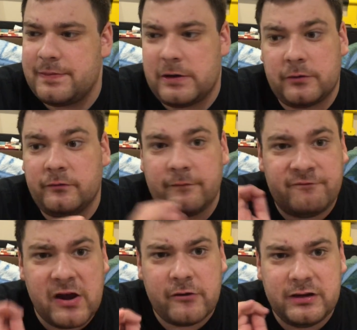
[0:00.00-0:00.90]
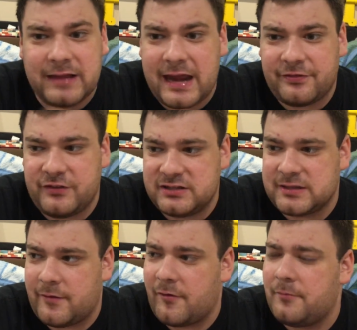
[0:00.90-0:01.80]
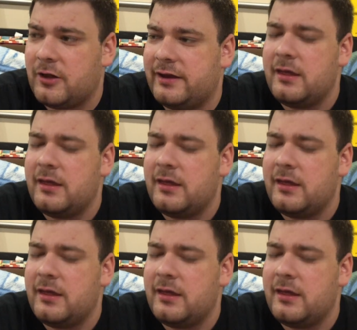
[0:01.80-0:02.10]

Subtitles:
and they're very lengthy, some of them,